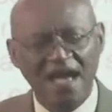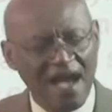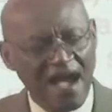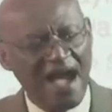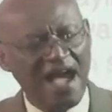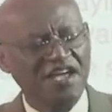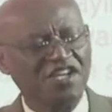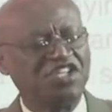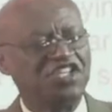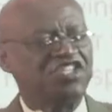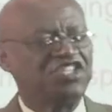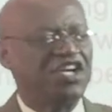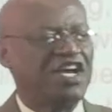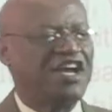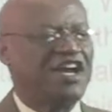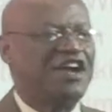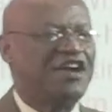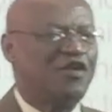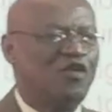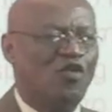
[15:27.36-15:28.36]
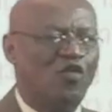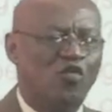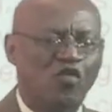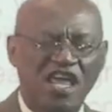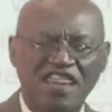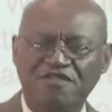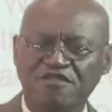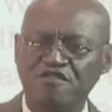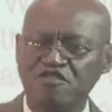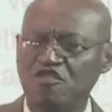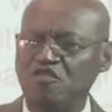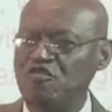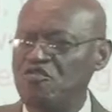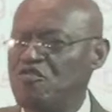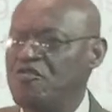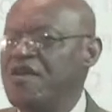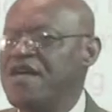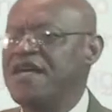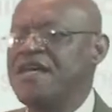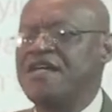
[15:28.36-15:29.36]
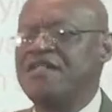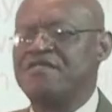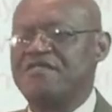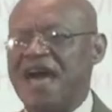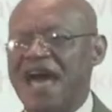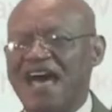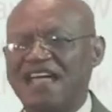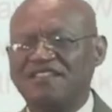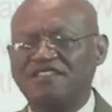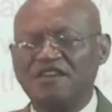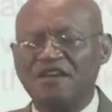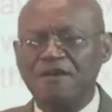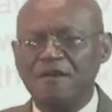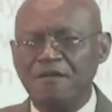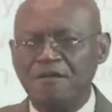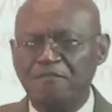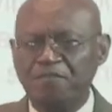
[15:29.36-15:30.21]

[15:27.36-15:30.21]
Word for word: I share with you that